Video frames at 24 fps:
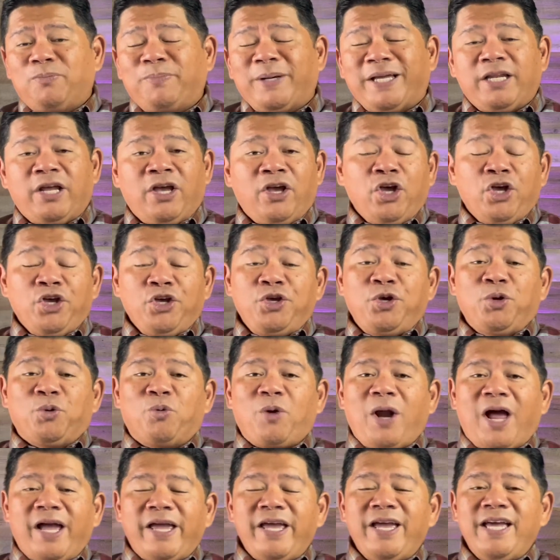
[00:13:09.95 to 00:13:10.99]
But
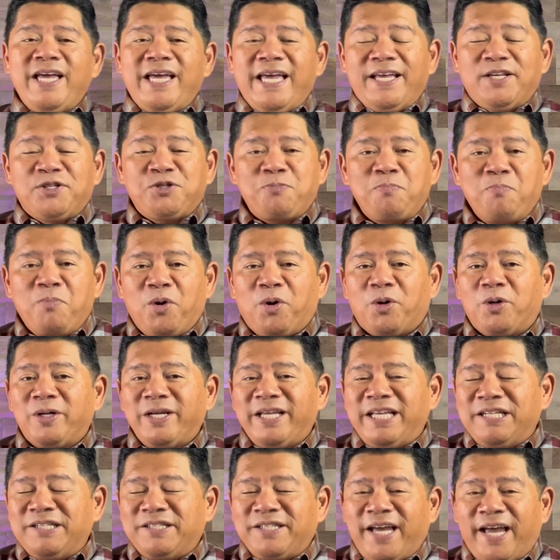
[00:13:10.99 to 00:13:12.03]
Uriah has more
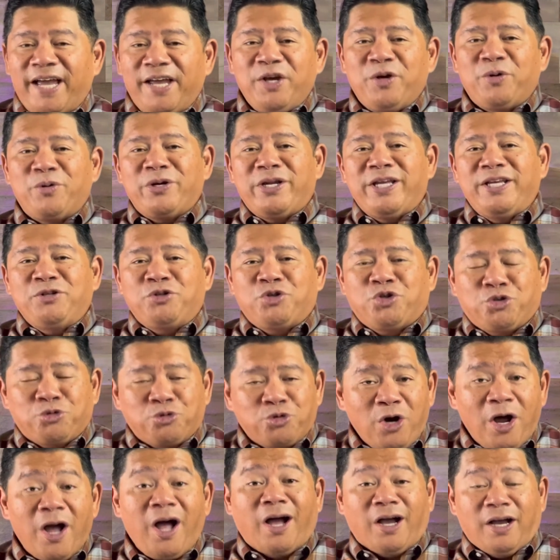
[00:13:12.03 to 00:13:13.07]
integrity
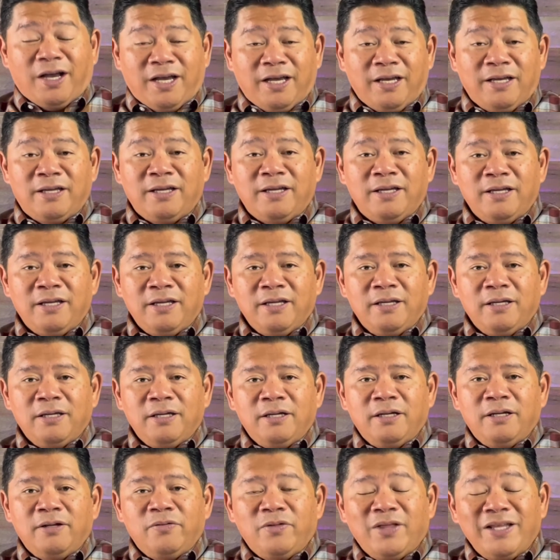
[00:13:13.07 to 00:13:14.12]
drunk
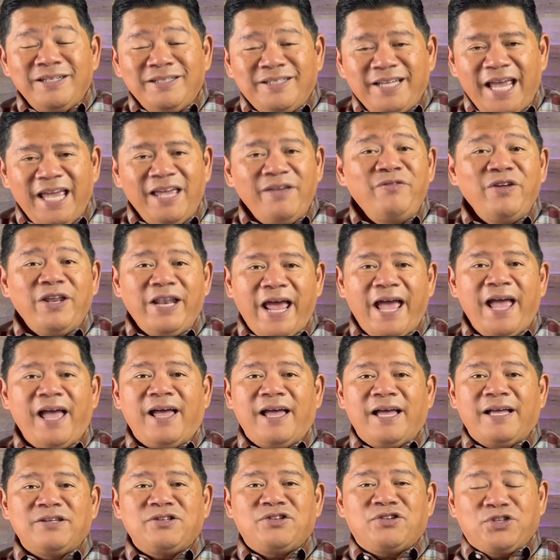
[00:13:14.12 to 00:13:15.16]
than David
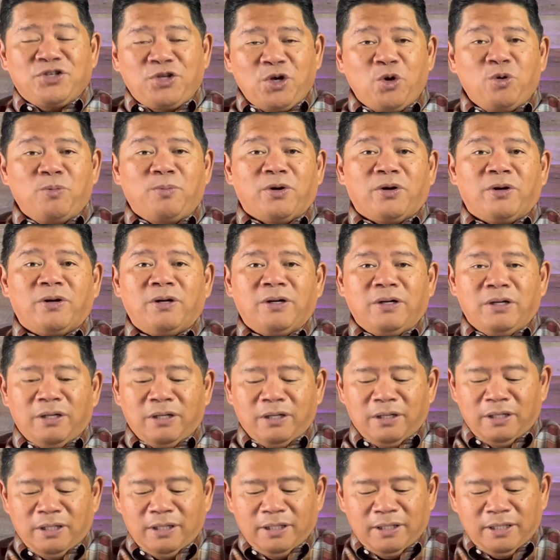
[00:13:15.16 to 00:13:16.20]
has sober.
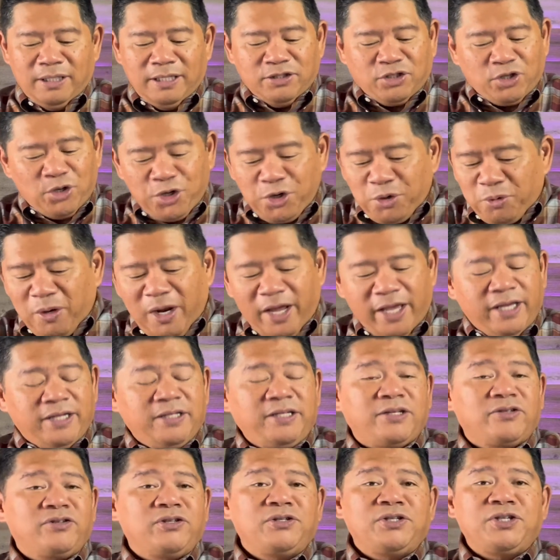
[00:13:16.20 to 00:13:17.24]
And so Uriah
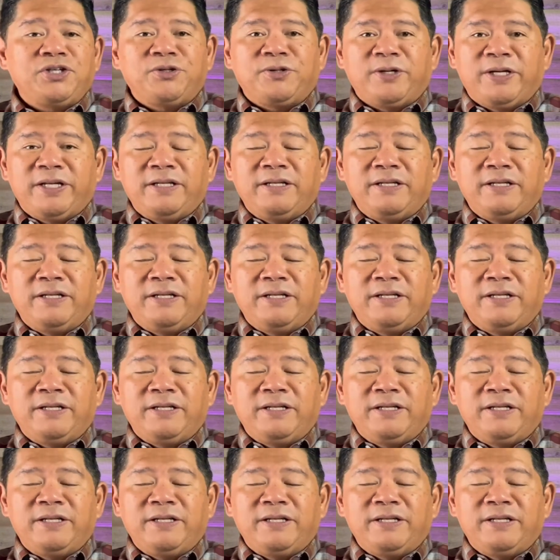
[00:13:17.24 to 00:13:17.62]
doesn't do it.